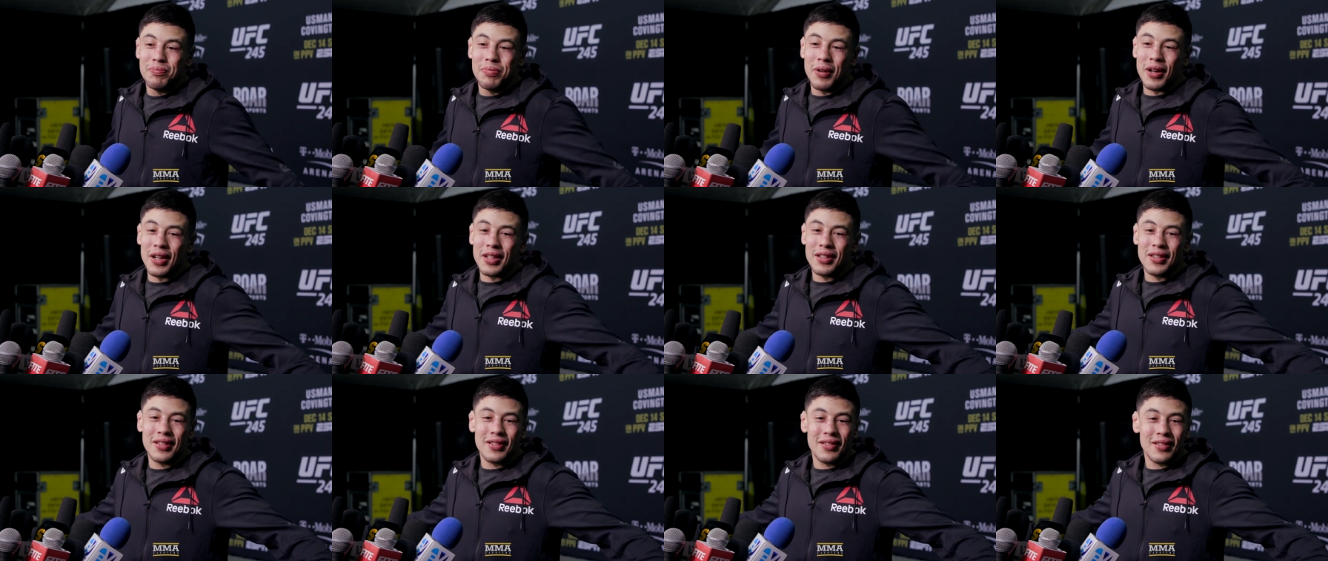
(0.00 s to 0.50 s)

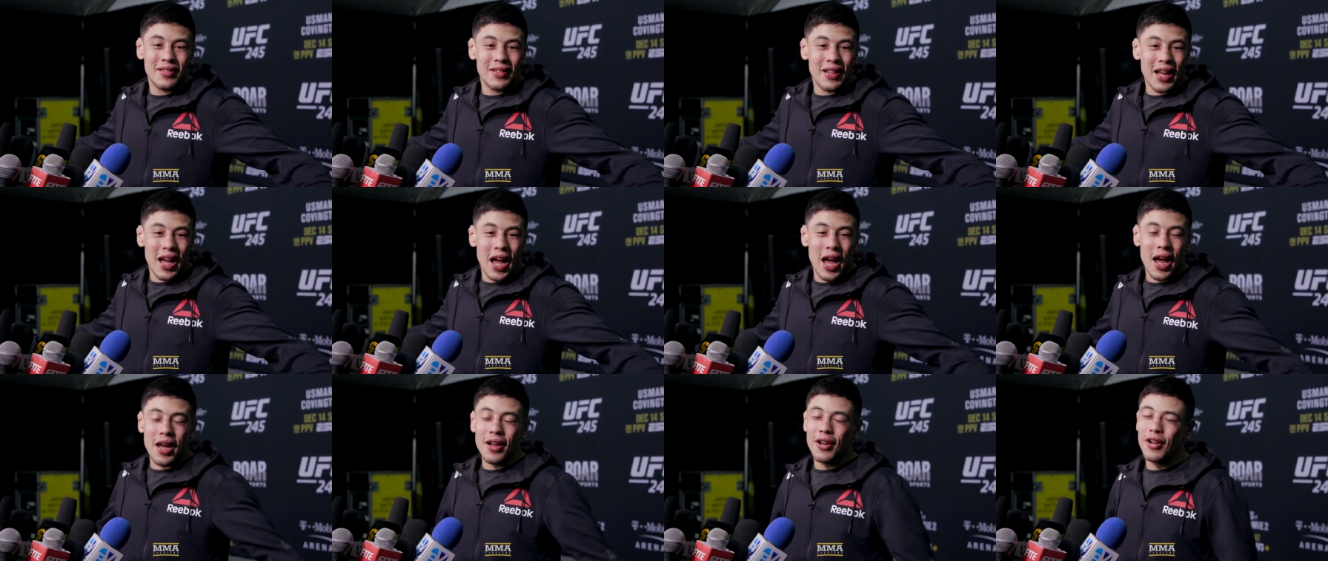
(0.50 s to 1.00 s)
But
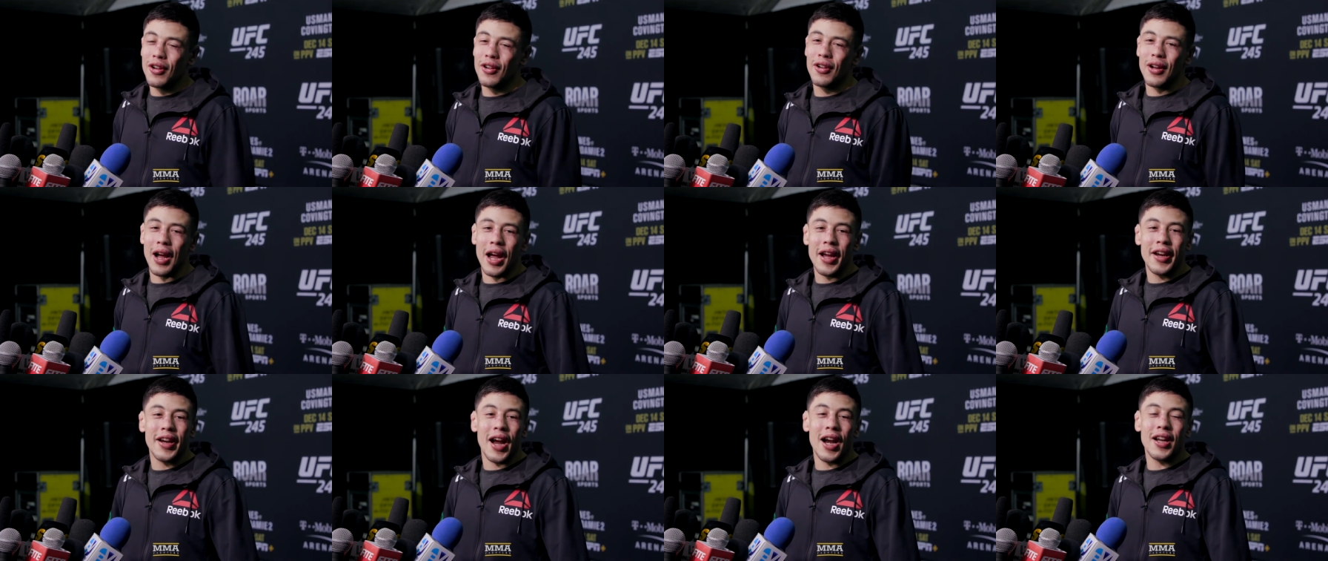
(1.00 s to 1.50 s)
I
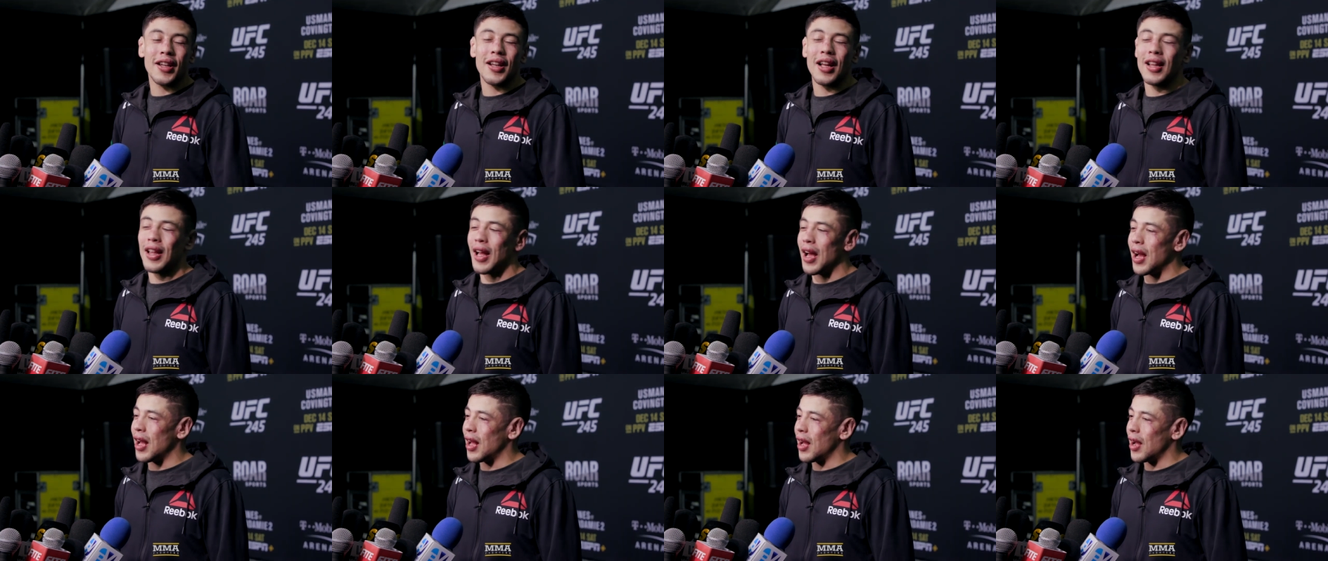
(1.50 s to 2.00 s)
I had a,
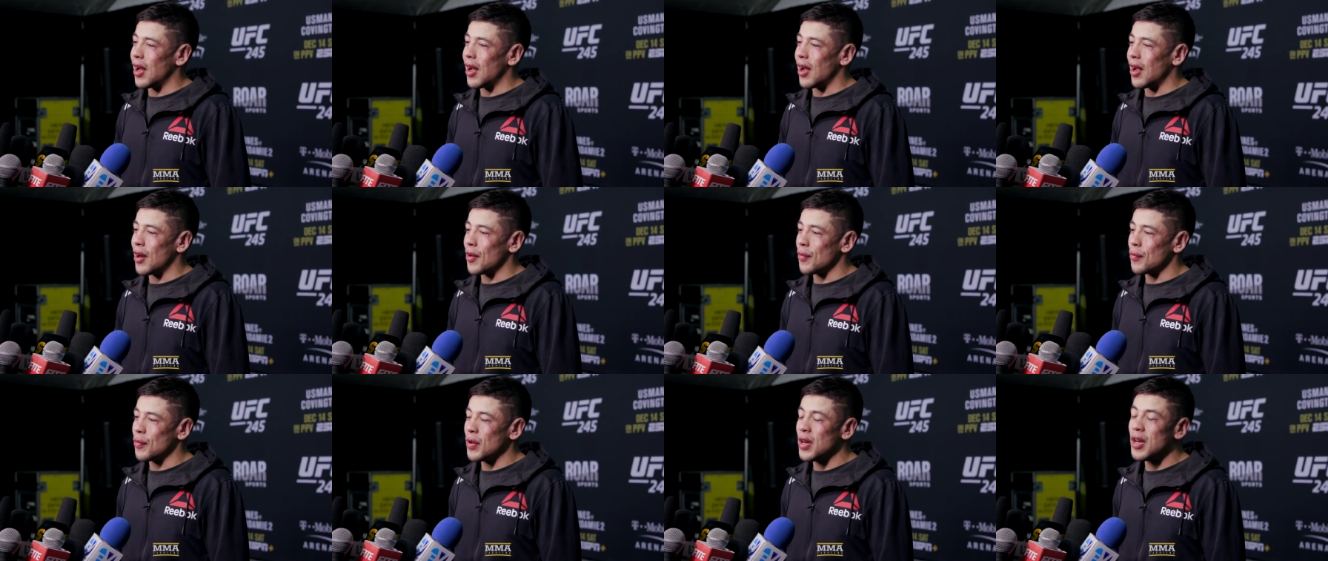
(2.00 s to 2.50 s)

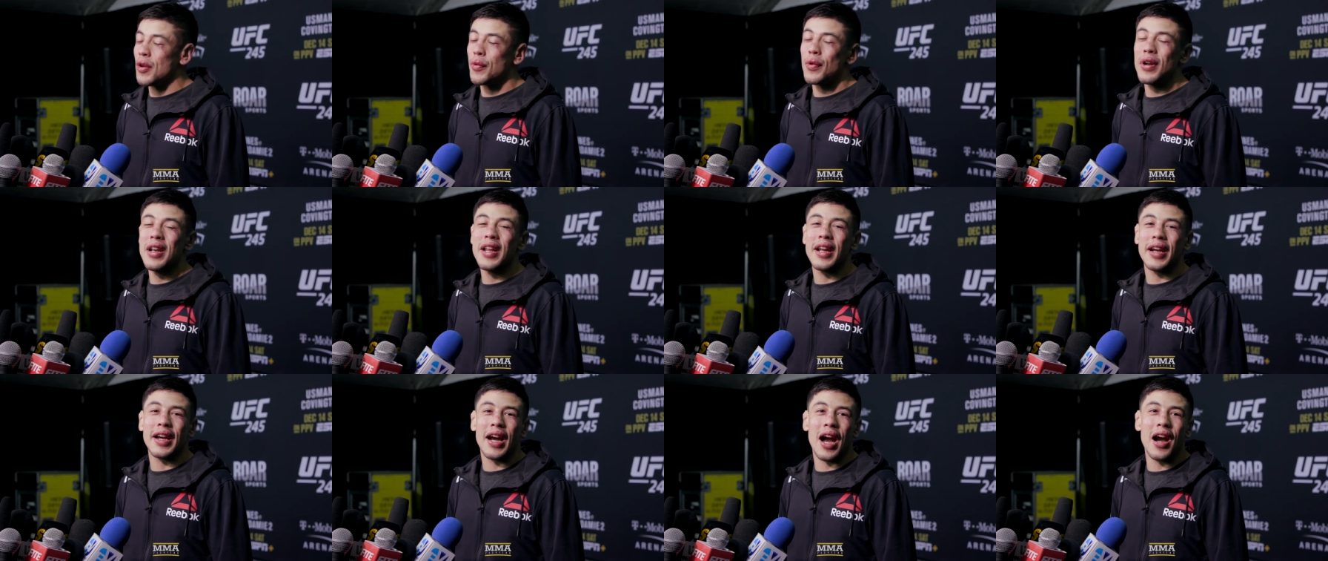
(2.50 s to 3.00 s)
a really
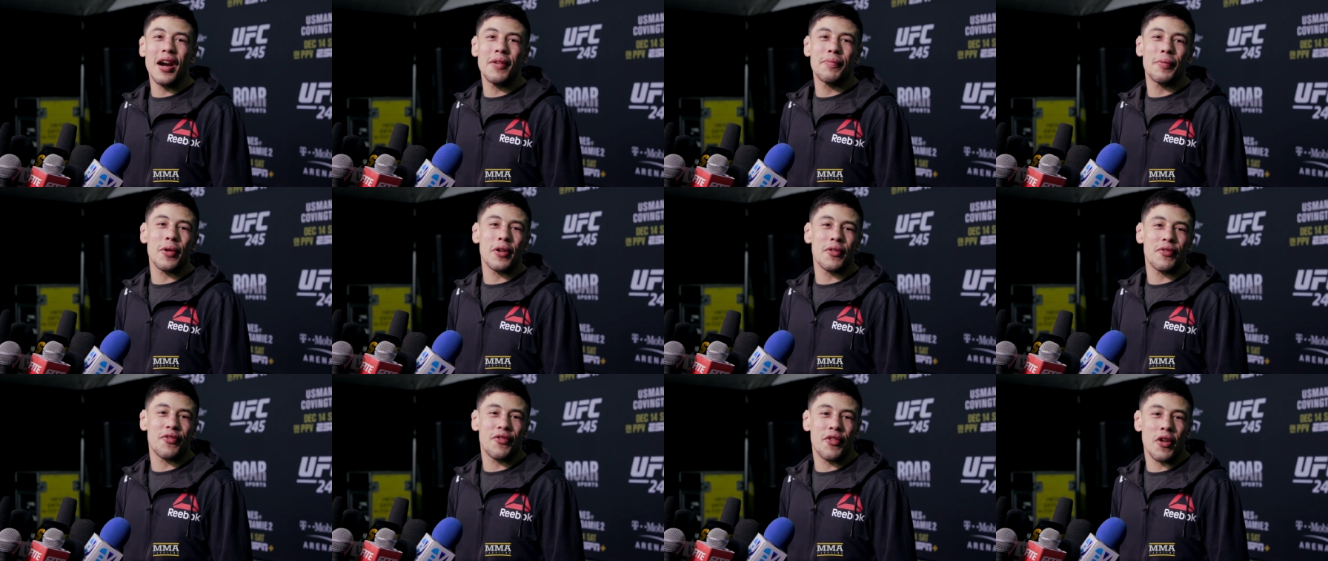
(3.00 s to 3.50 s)
really hard
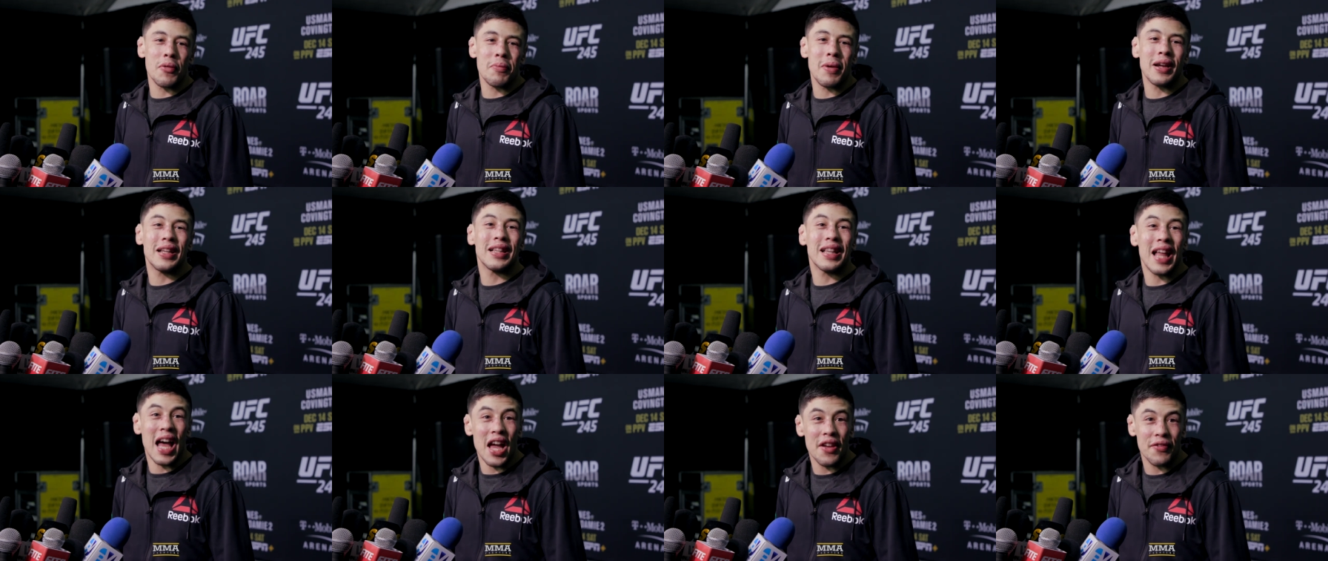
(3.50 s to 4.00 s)
for, for
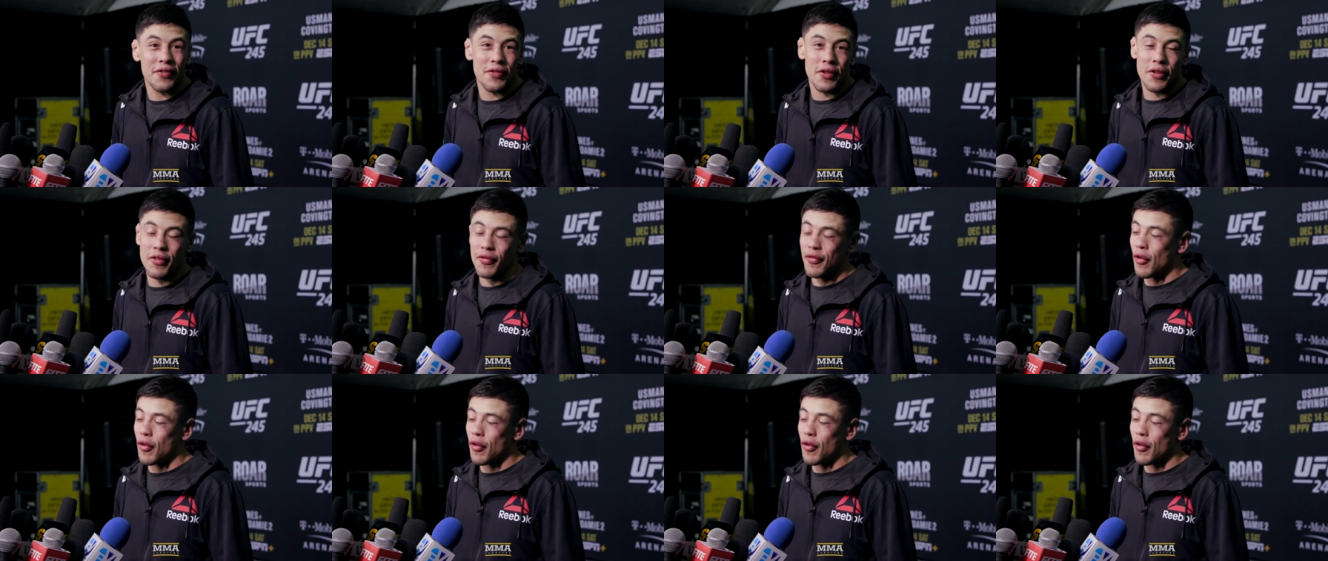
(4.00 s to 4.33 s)
my life,